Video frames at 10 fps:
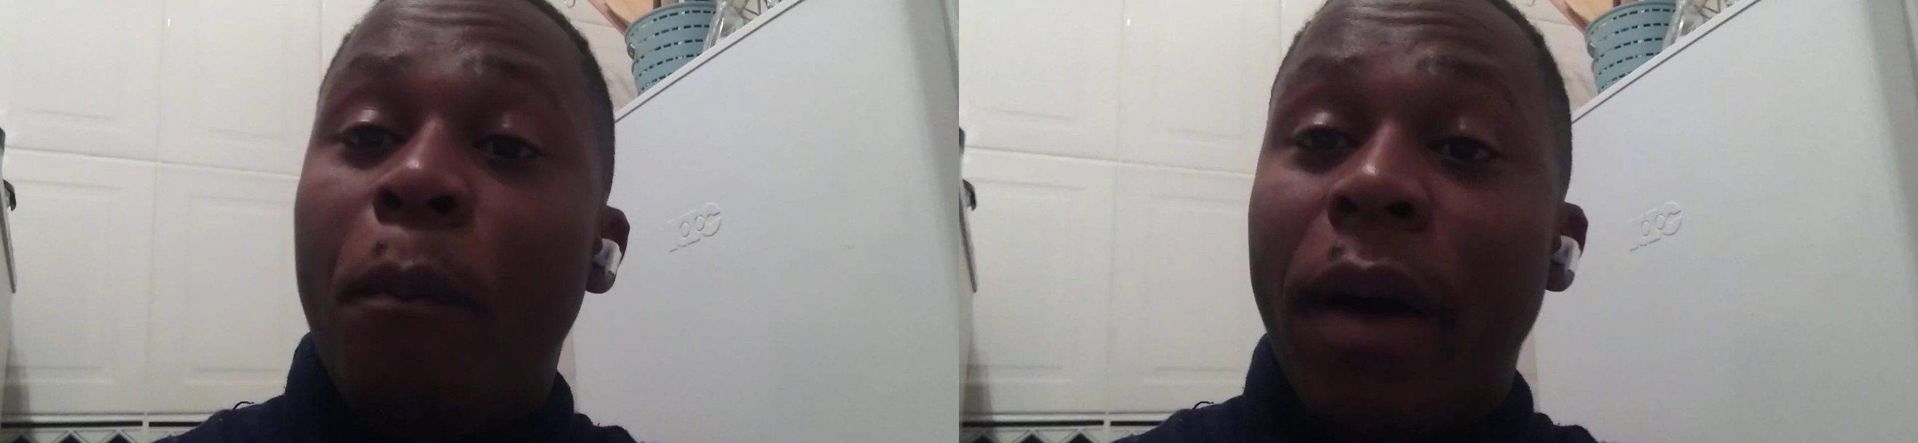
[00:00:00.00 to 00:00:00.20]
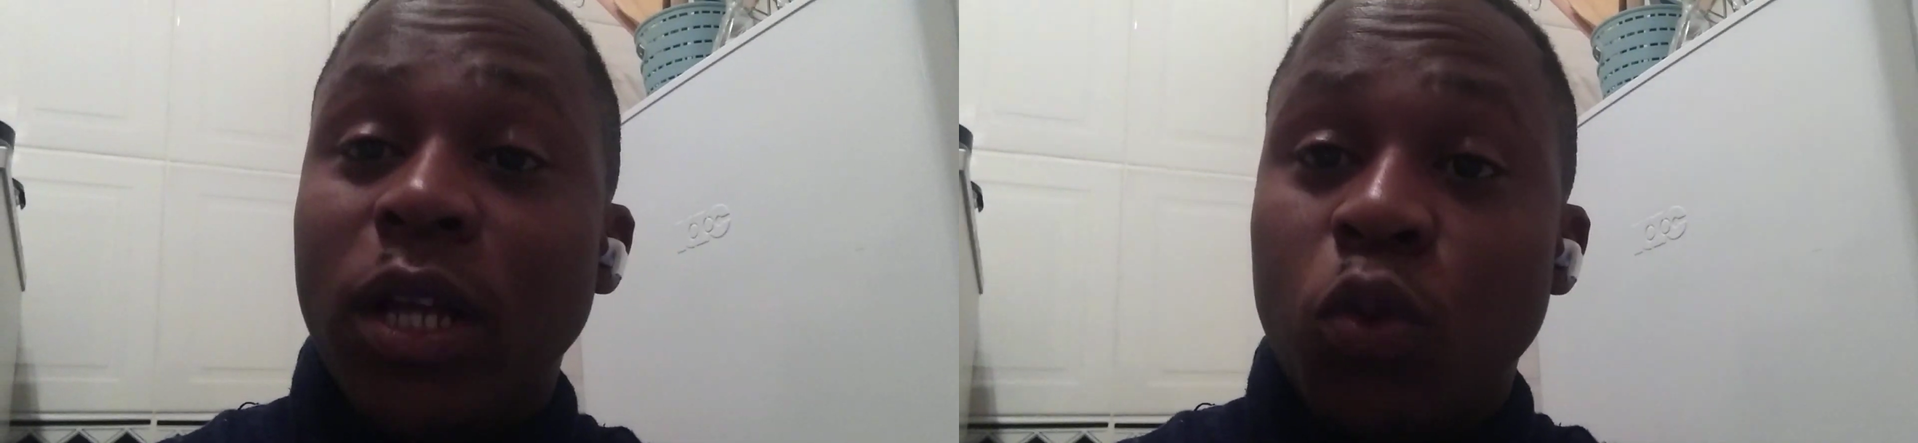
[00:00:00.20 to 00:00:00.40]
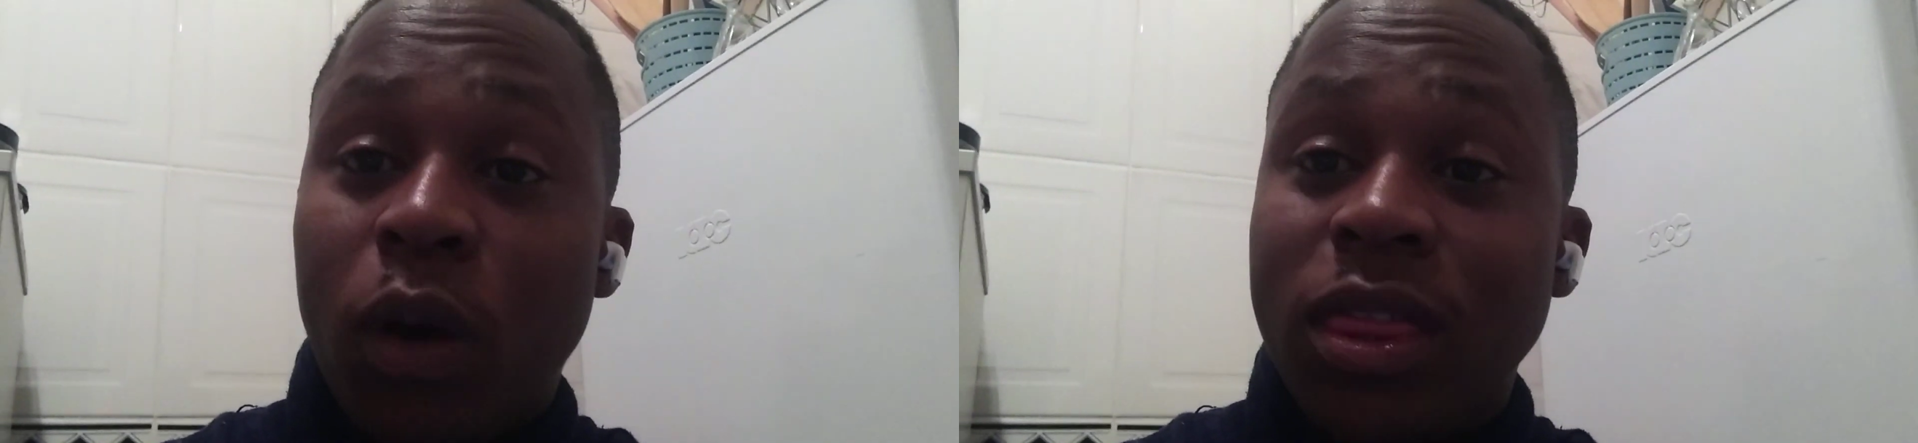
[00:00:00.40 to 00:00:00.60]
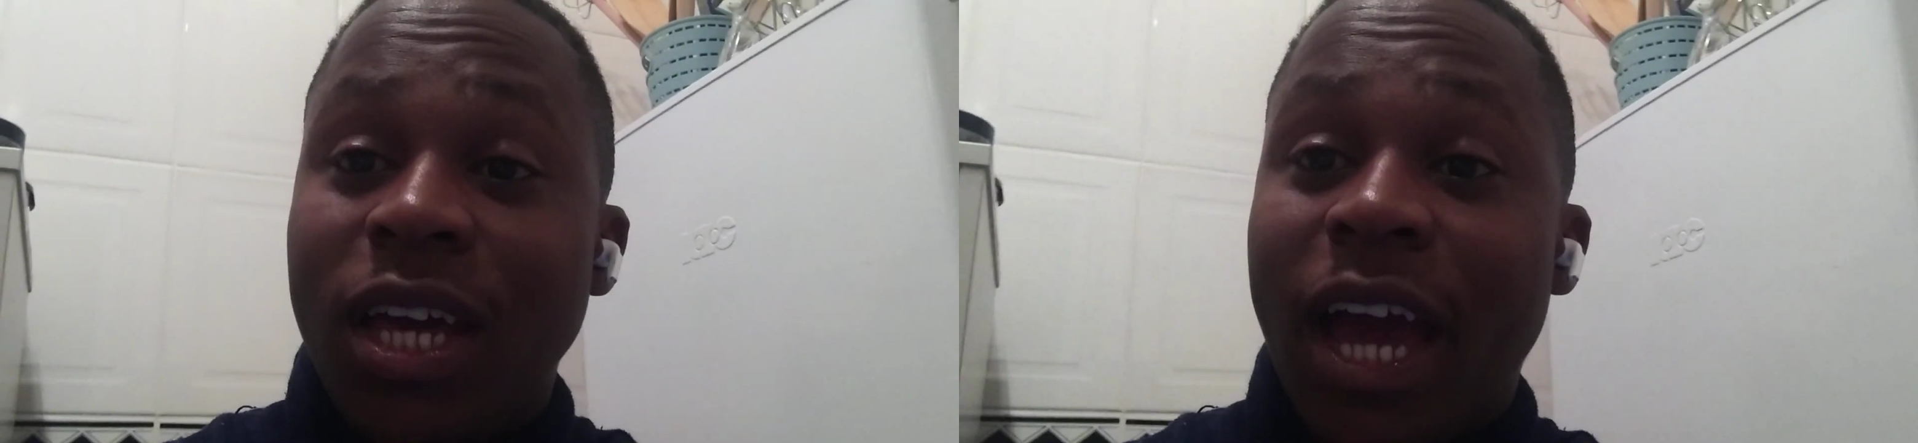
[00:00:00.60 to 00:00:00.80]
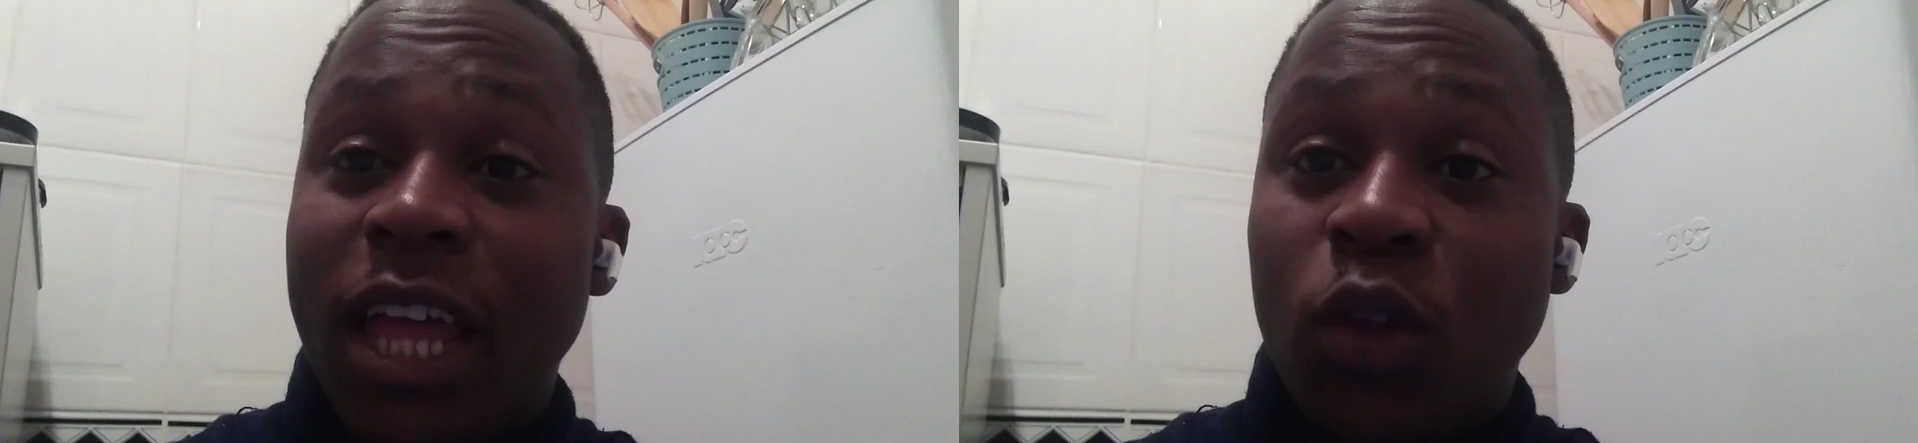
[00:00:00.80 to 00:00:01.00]
but one
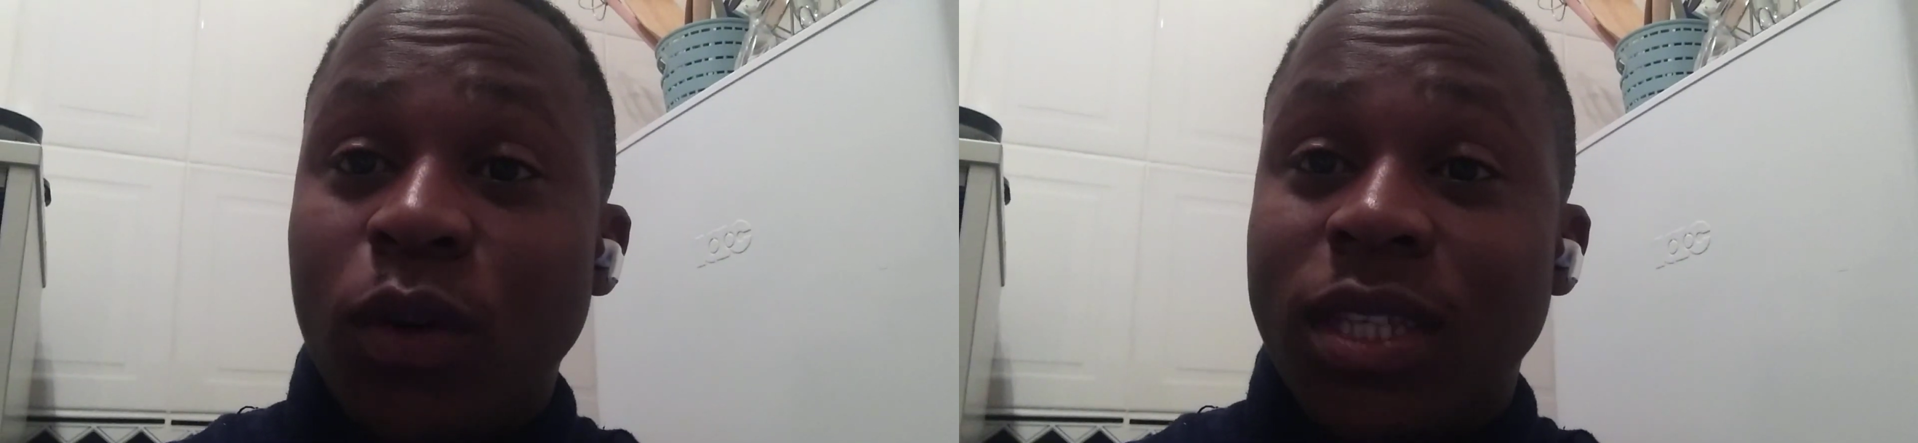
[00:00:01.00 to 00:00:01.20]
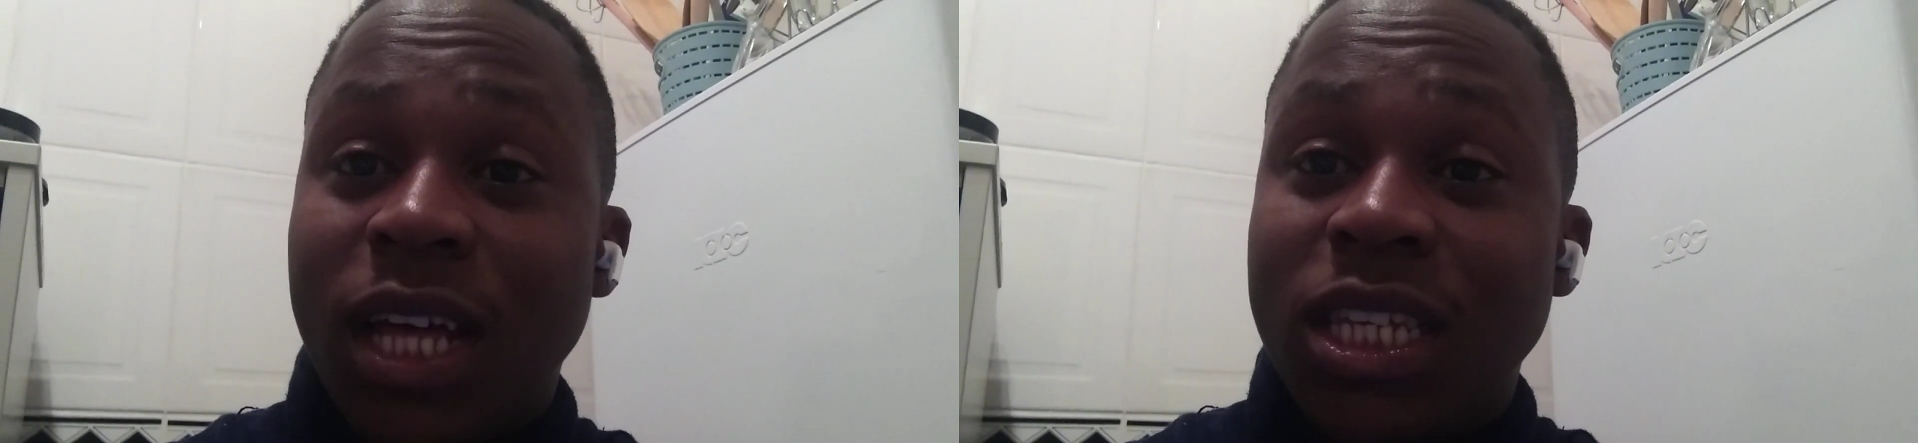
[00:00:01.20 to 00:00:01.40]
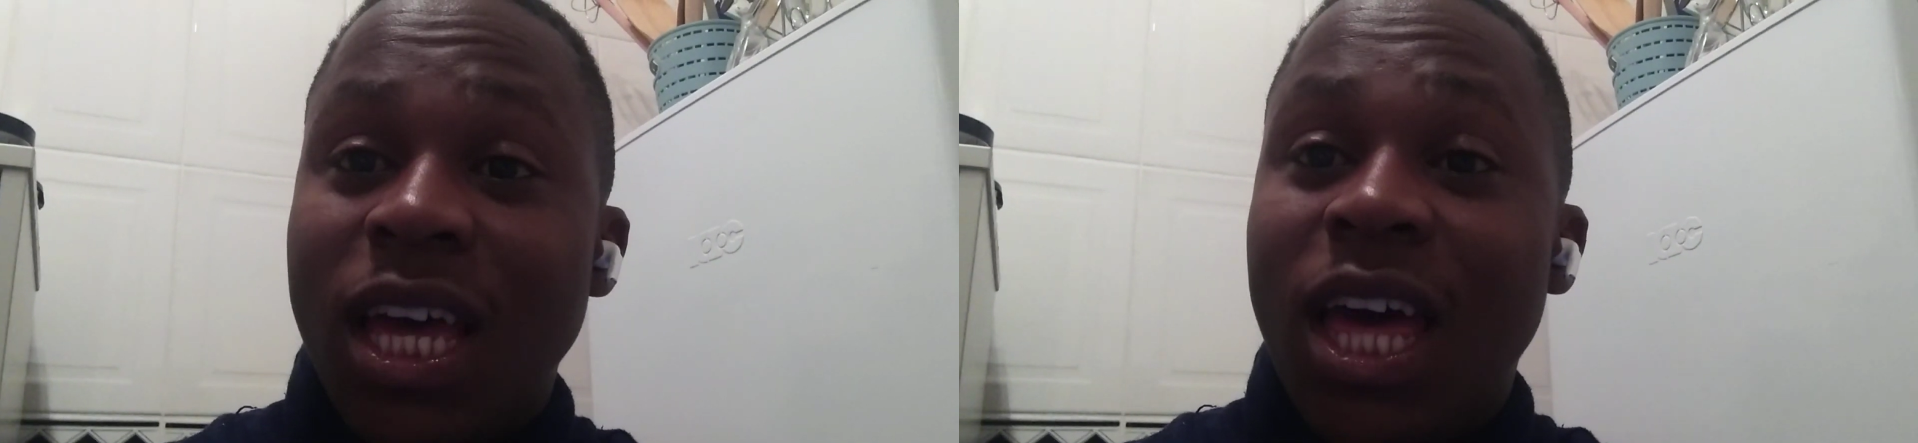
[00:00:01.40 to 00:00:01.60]
thing I know is that